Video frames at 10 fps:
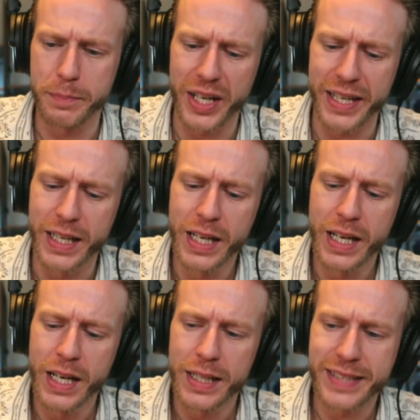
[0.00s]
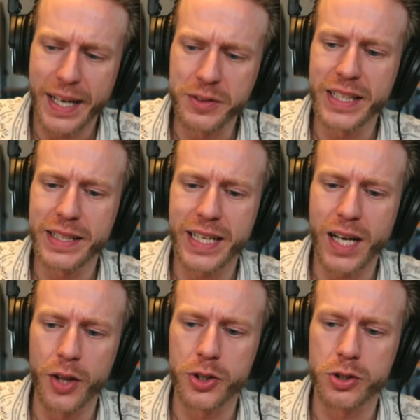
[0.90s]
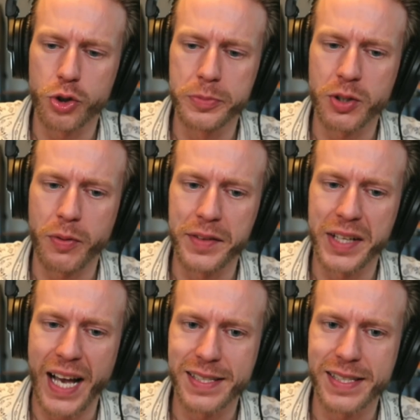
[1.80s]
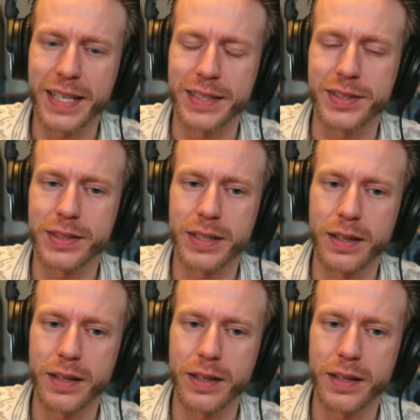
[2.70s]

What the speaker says: But definitely the other groups around the Aztecs,